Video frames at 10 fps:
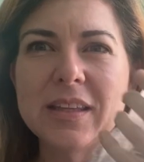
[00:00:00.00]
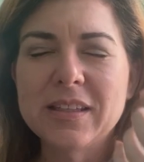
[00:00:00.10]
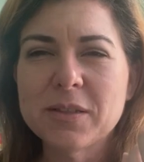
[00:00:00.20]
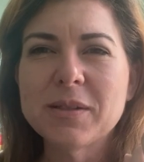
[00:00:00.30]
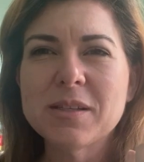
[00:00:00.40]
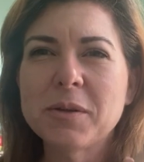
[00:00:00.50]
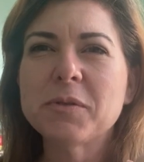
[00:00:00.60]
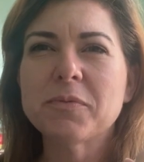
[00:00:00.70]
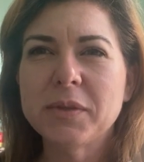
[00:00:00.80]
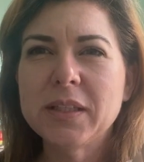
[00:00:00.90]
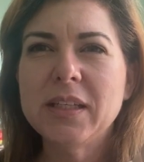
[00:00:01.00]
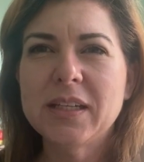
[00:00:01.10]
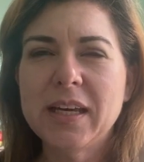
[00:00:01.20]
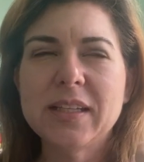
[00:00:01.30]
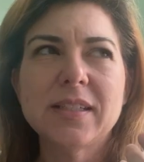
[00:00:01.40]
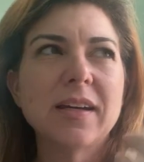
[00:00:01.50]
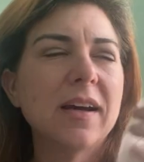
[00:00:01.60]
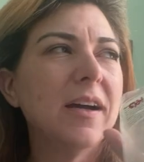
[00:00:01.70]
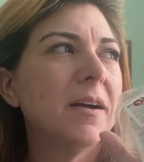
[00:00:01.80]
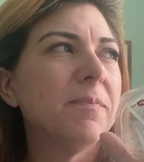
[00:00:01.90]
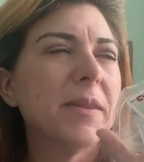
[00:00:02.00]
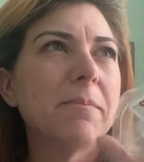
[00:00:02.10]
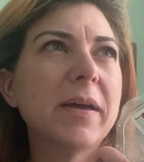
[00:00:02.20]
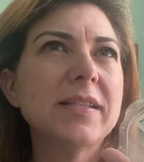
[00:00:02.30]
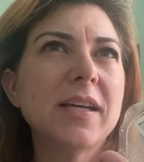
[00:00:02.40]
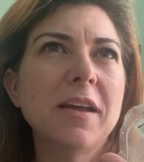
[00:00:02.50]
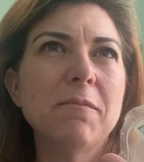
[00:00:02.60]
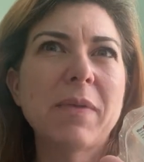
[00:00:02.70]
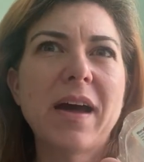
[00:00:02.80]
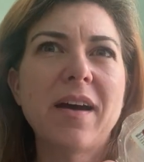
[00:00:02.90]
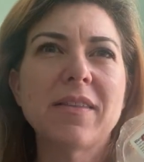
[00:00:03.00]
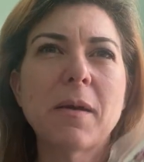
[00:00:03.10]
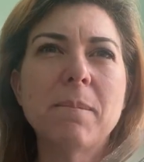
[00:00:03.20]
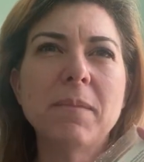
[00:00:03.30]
this one smelled really nice. Um, the bedtime bath